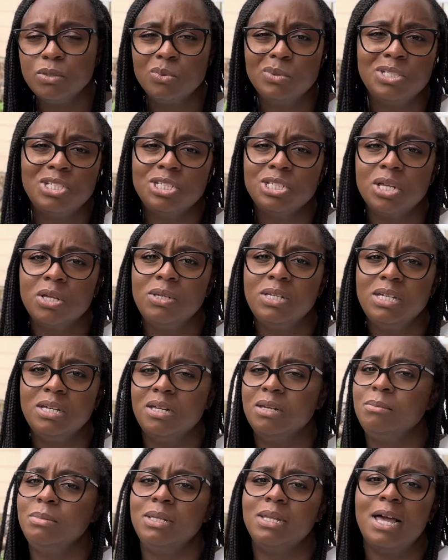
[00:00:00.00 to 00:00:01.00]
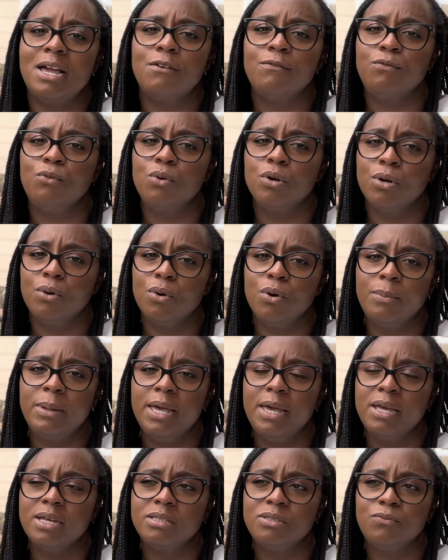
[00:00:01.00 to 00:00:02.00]
which is only going to be like 4
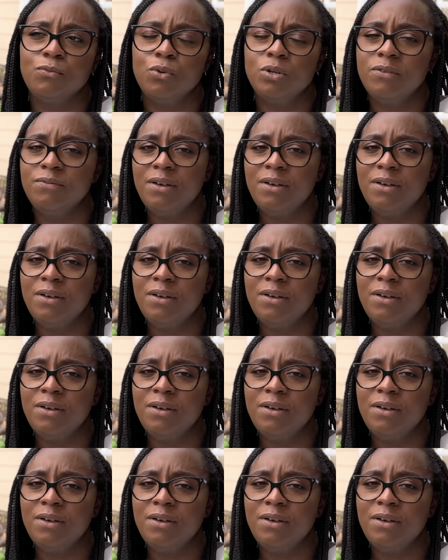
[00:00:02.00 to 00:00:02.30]
to